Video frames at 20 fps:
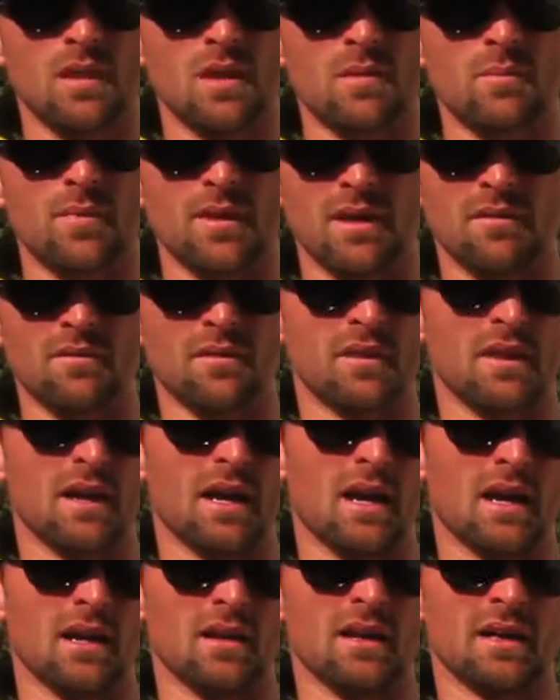But other than
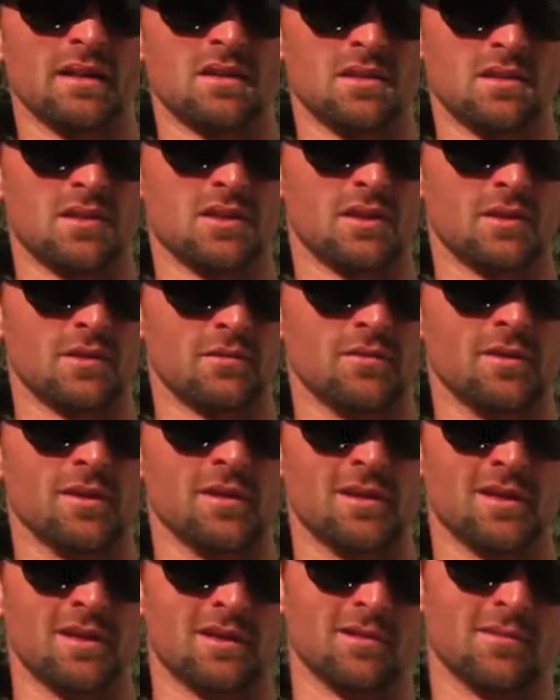that, I like to just
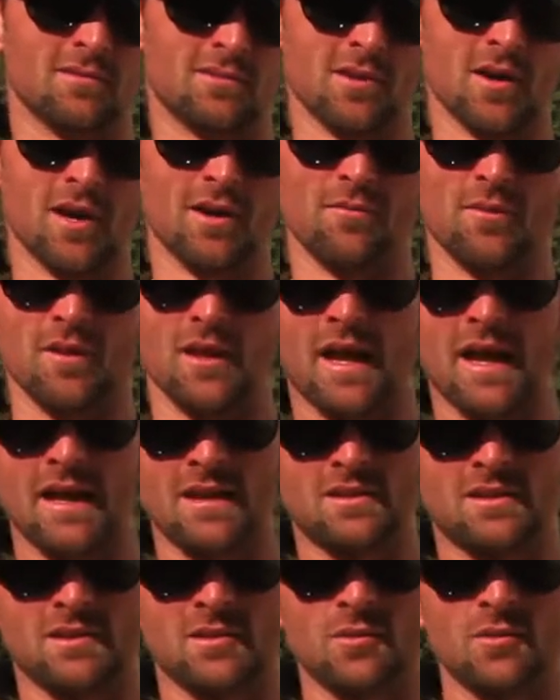really try and
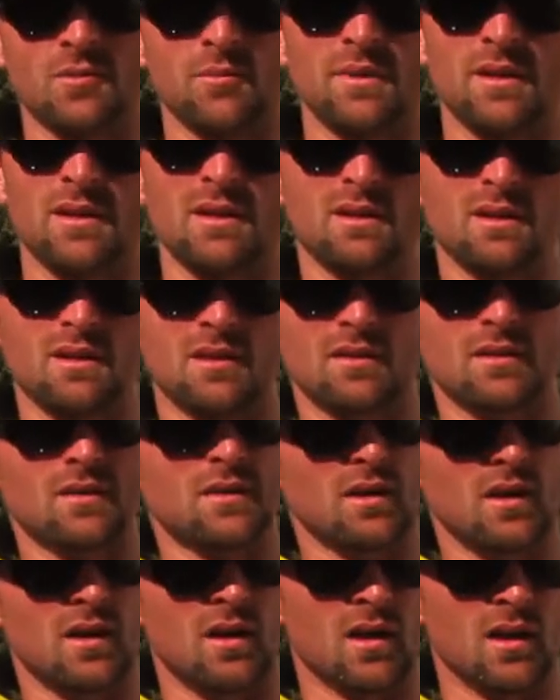relax a little bit.
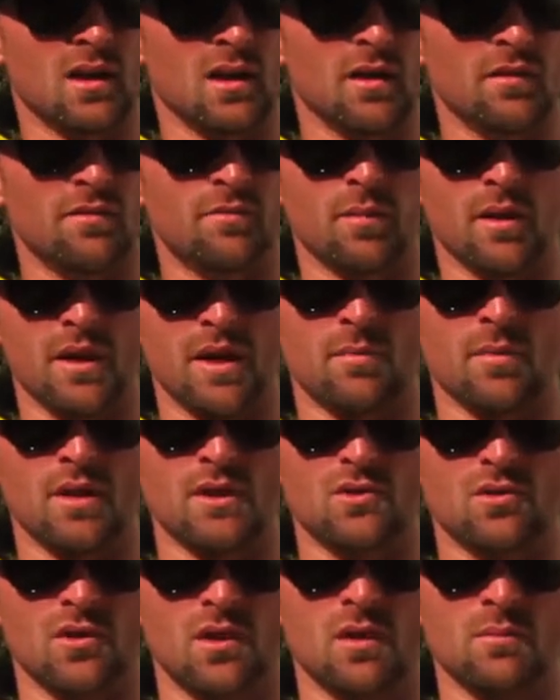I love playing my
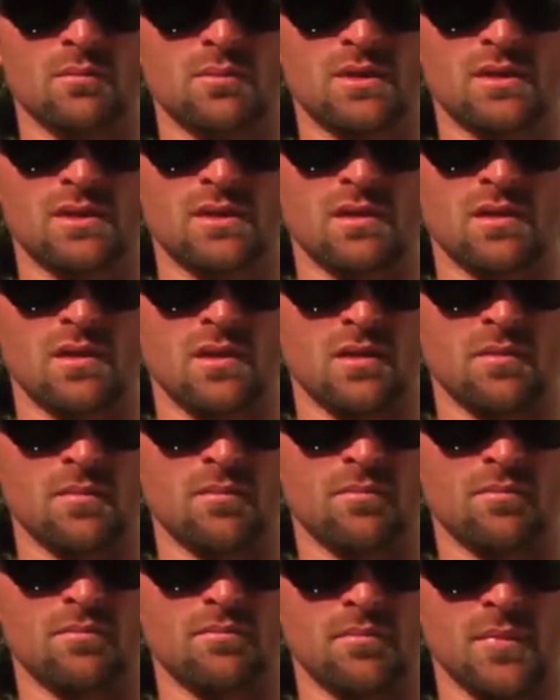drums,
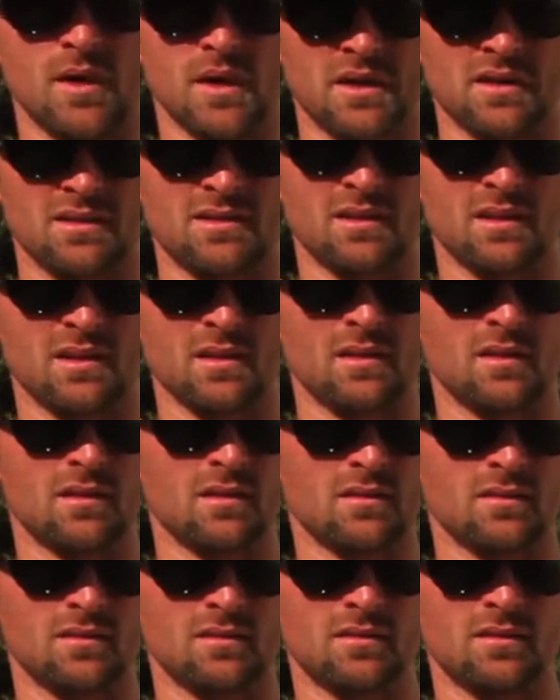my
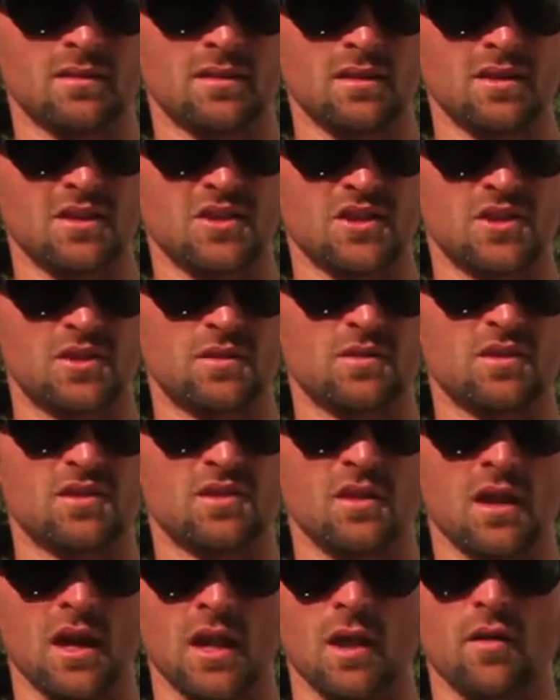guitar.
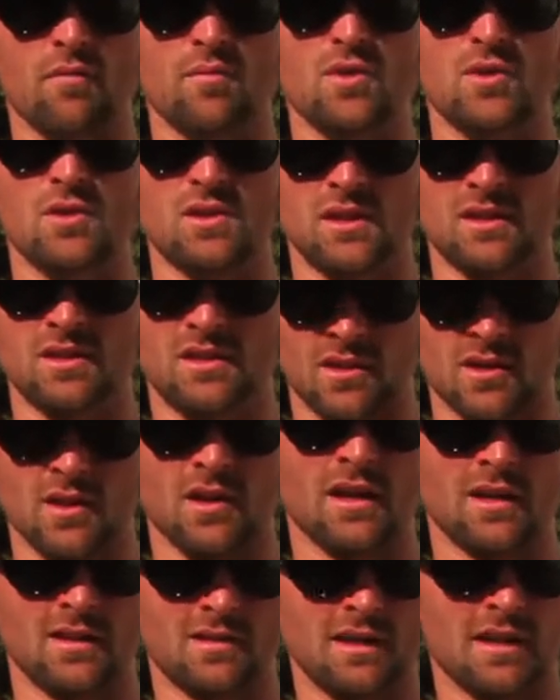I love music,
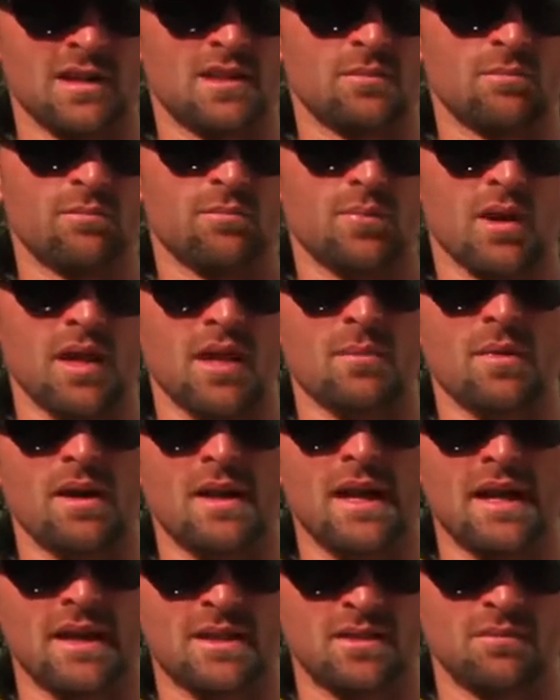so that's probably
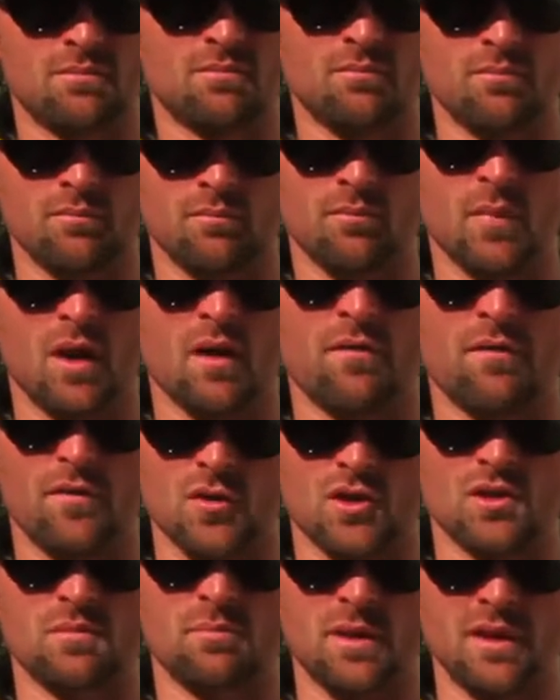my
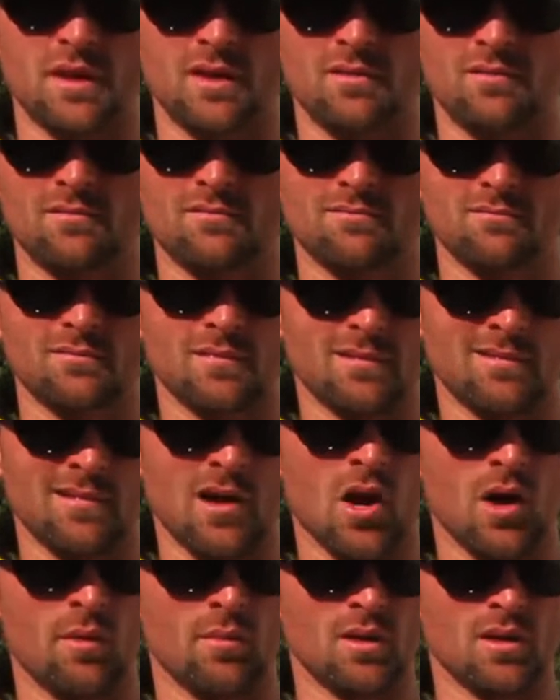first big
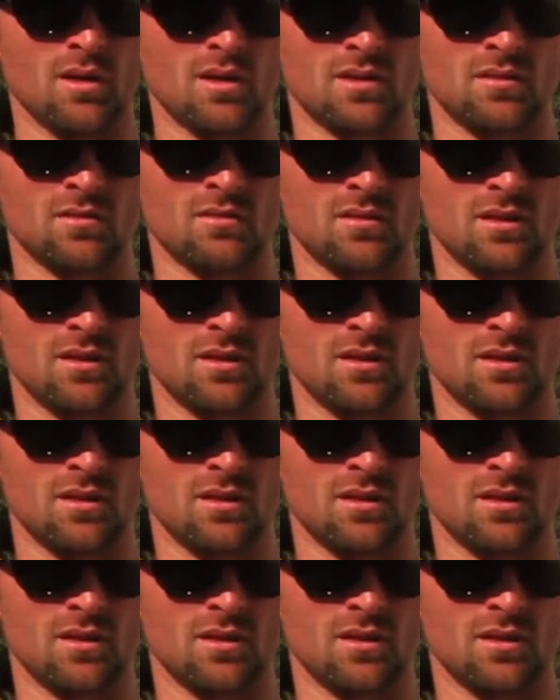hobbies,